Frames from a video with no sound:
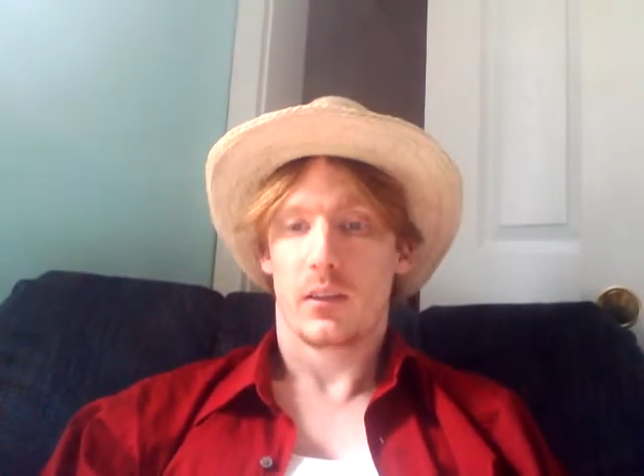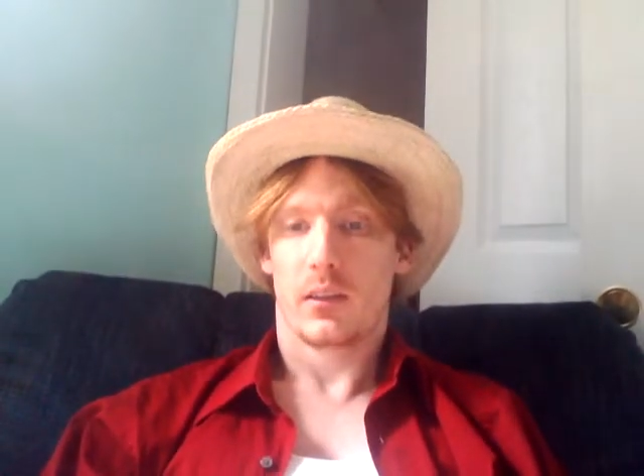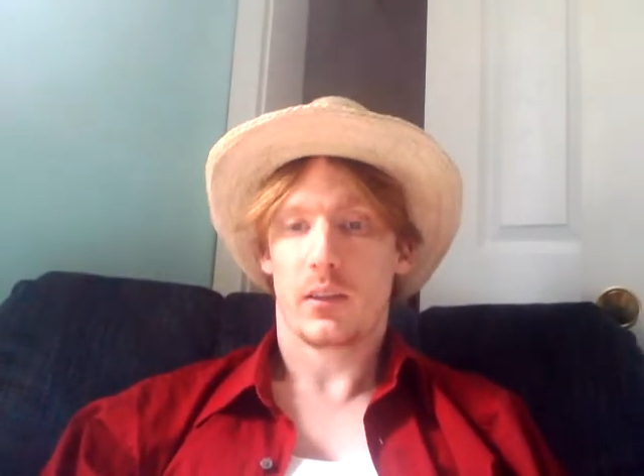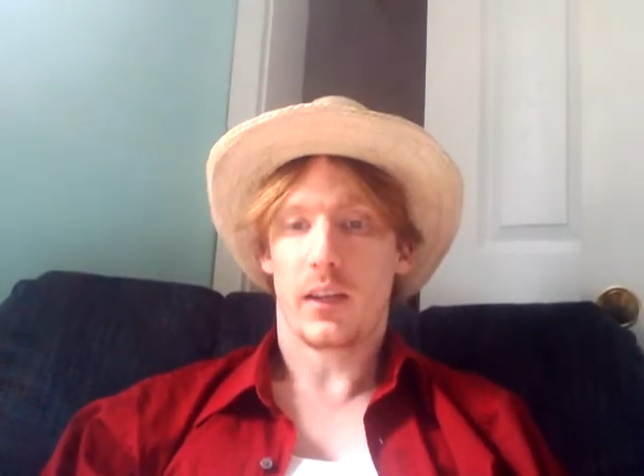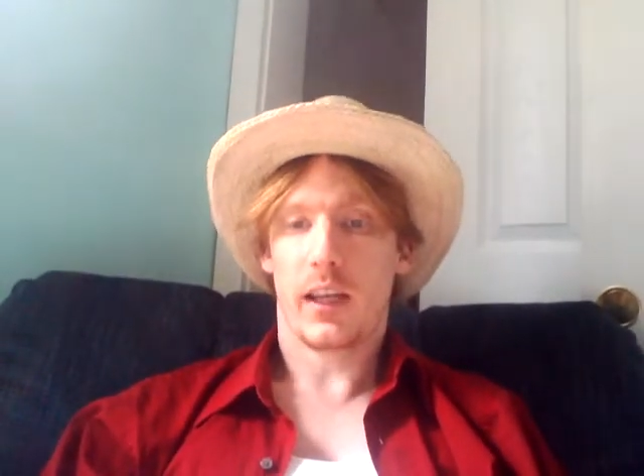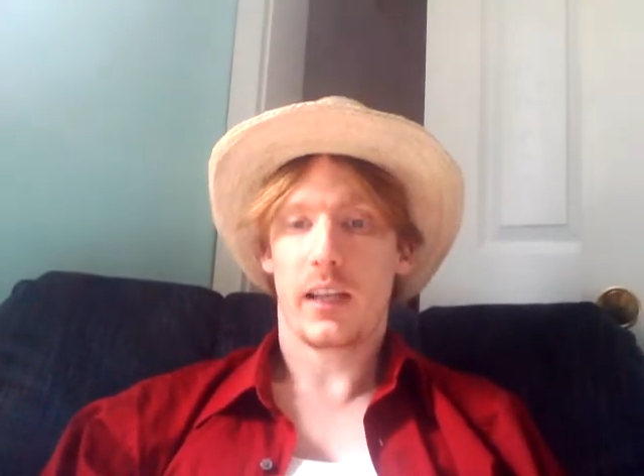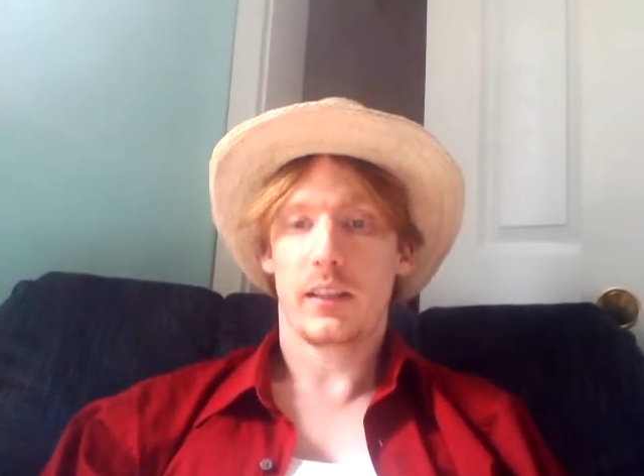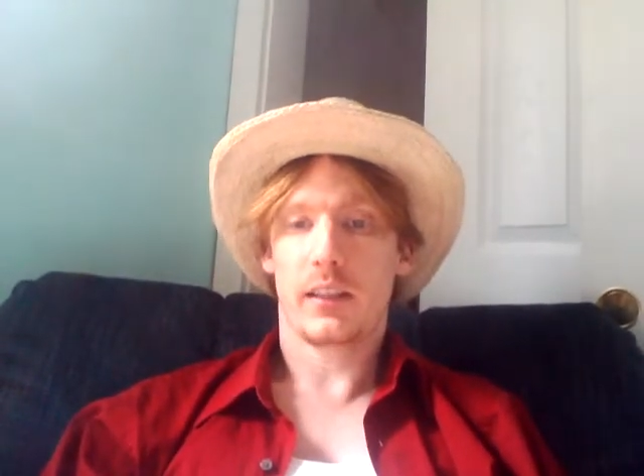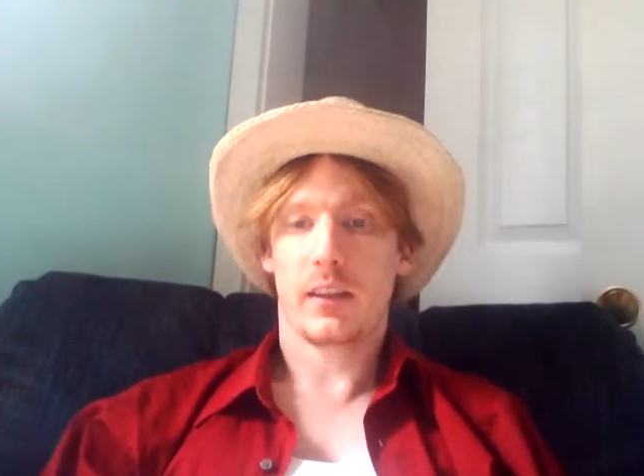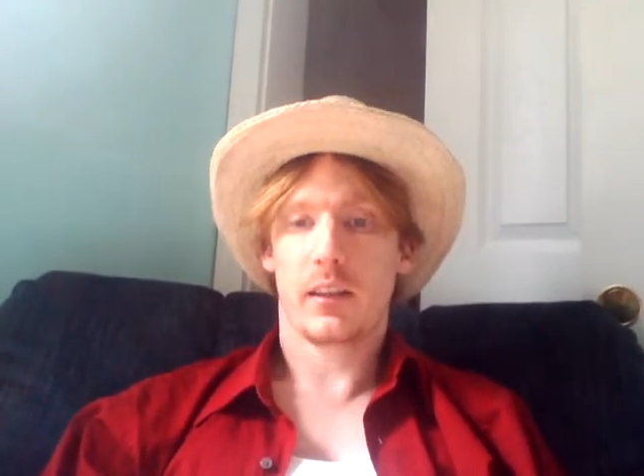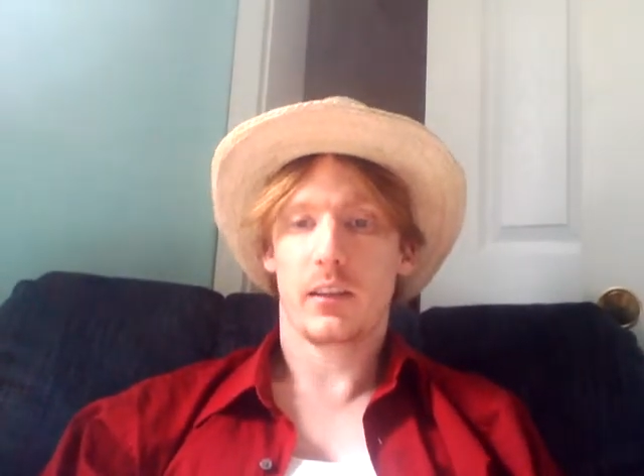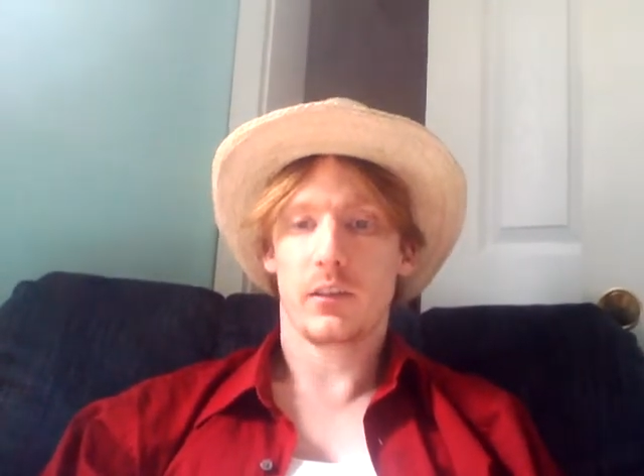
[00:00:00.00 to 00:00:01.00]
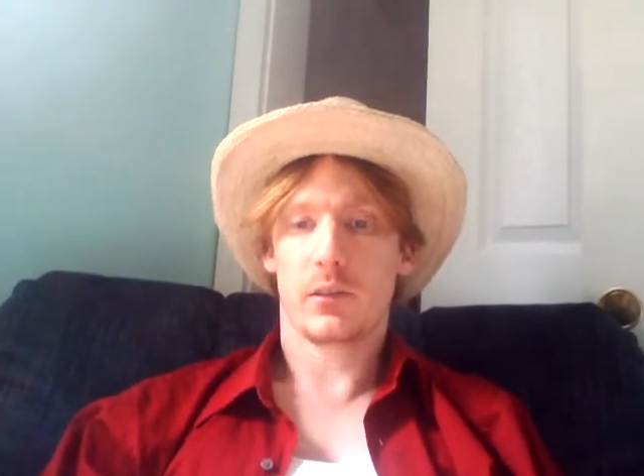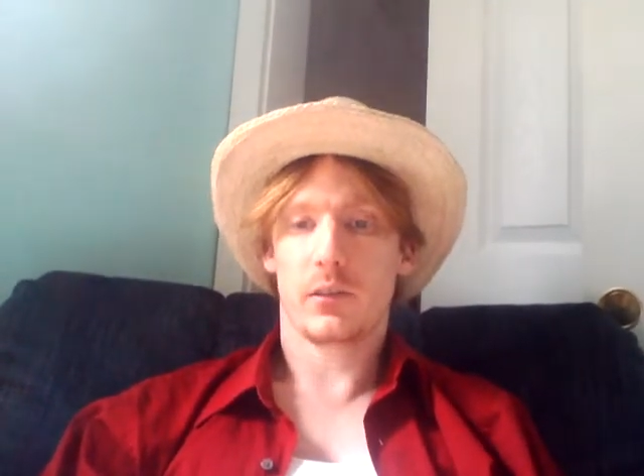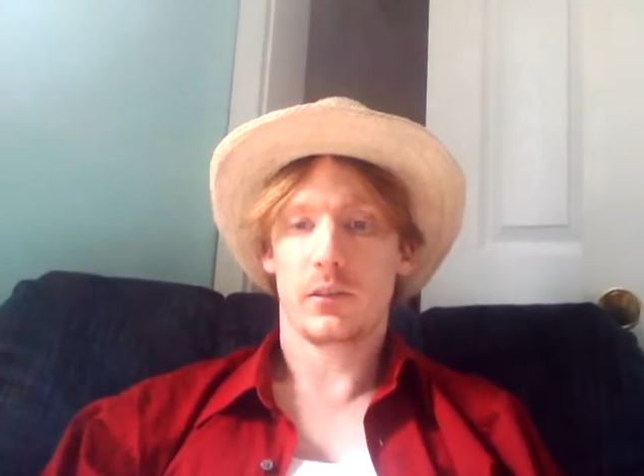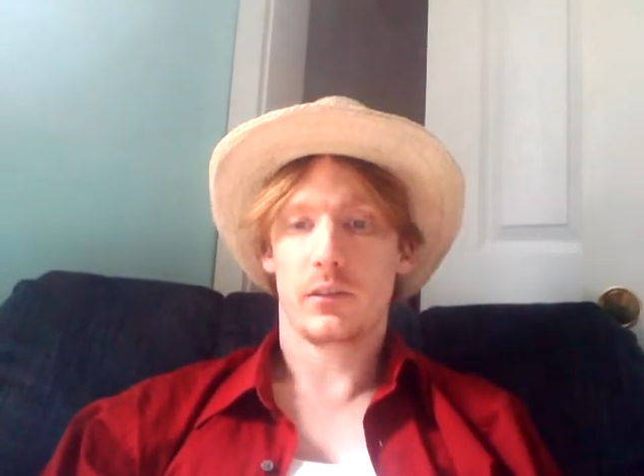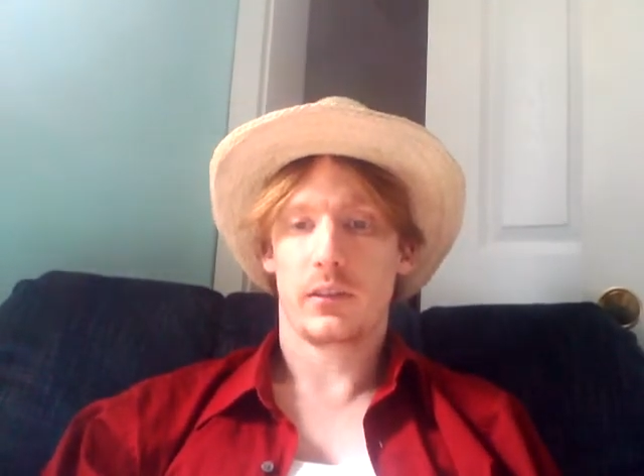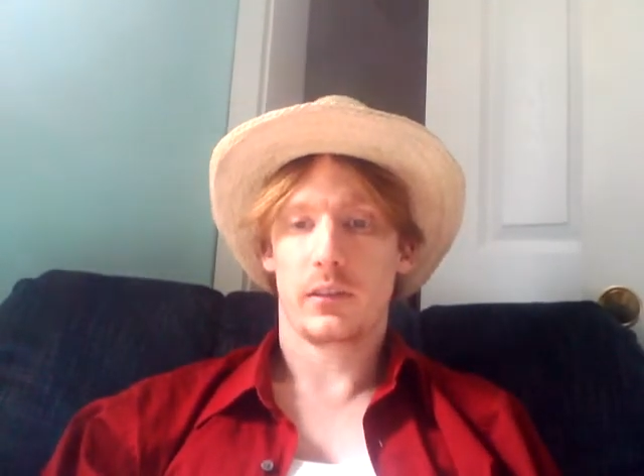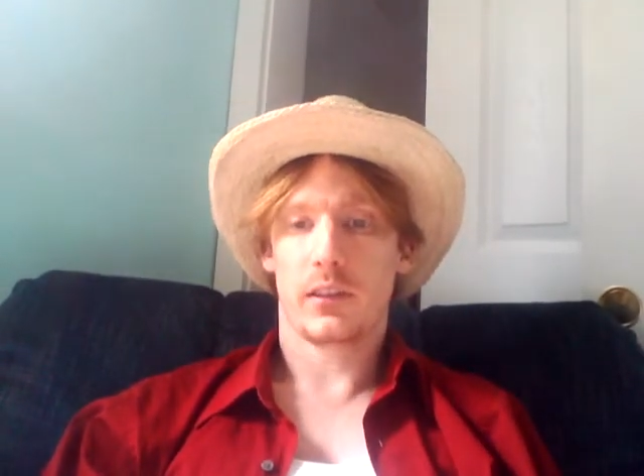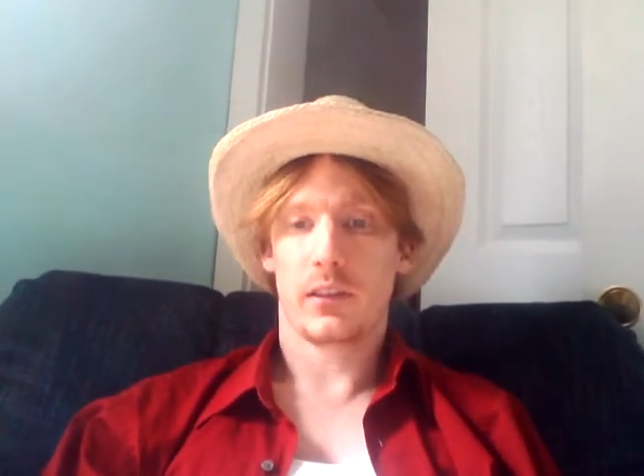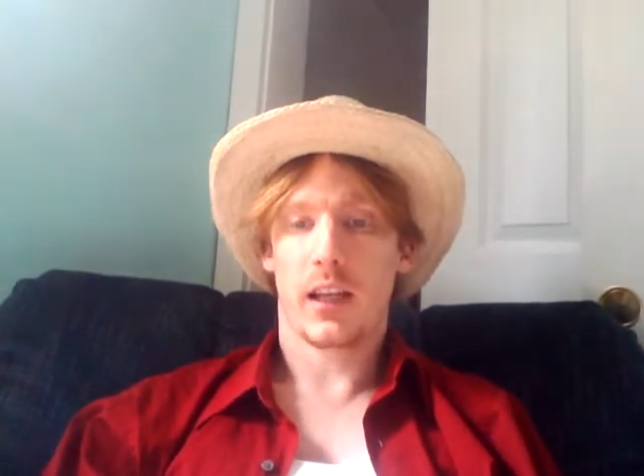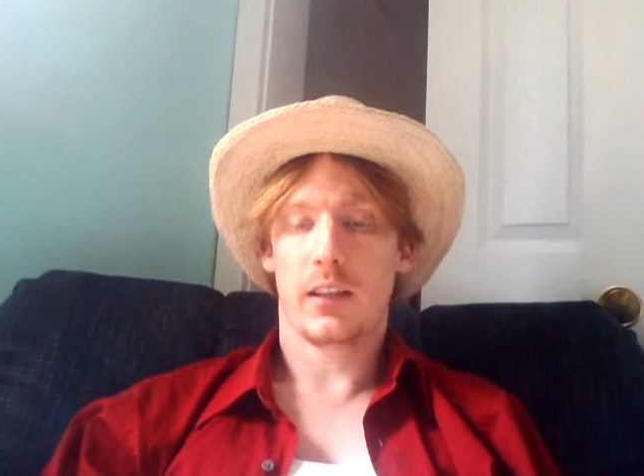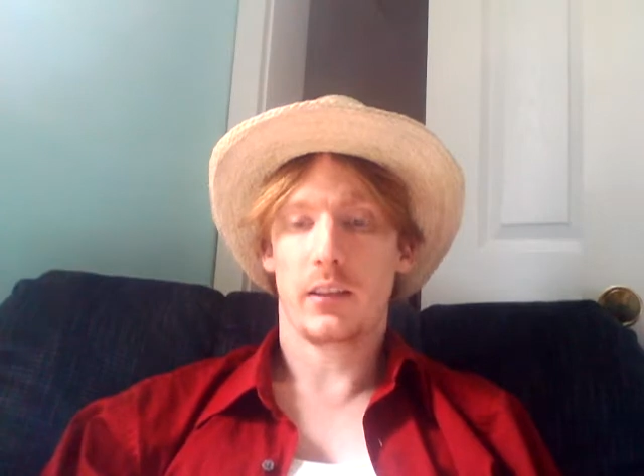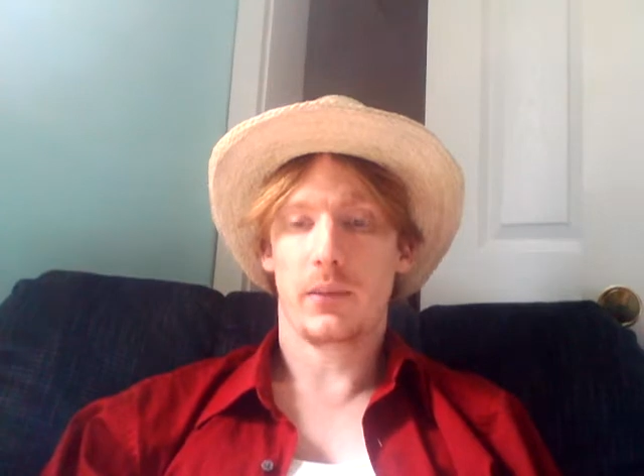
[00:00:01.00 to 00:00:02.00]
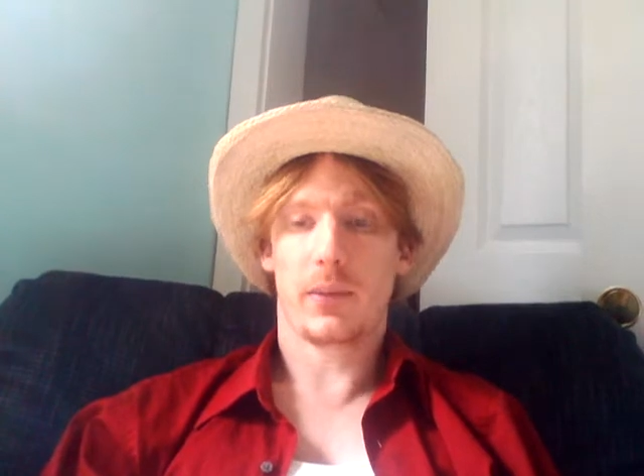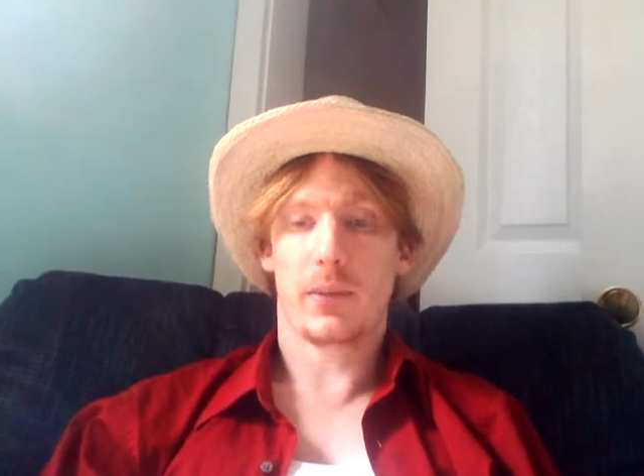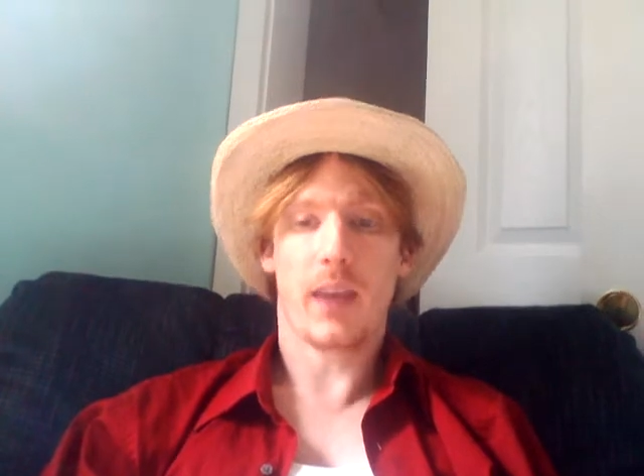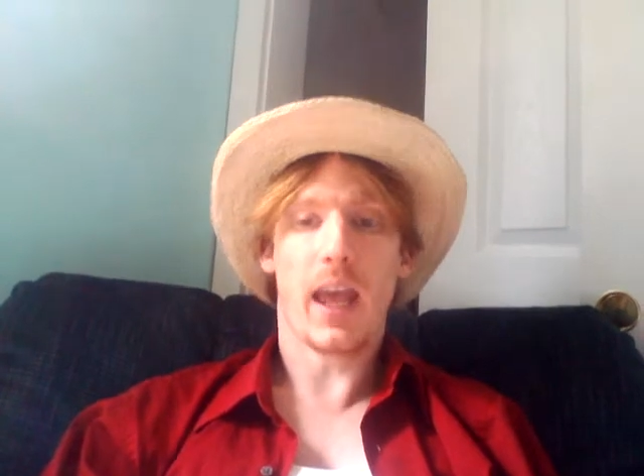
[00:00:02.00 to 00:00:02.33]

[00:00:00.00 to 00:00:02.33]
So I added the